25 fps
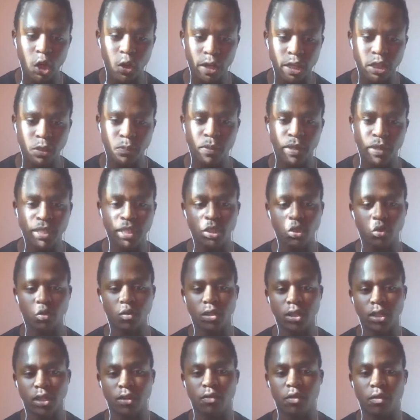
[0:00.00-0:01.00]
expecting to
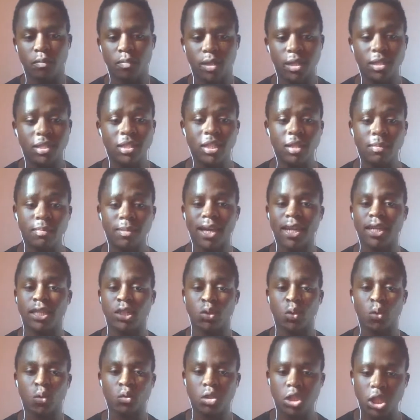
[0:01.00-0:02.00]
see from this team that is
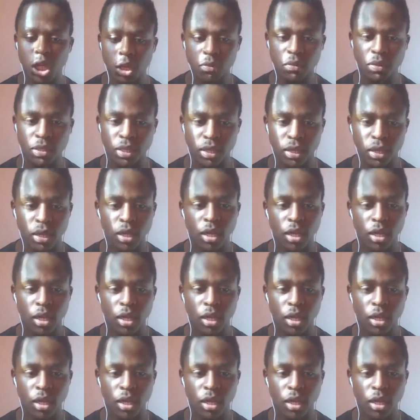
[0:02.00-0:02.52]
called Chelsea?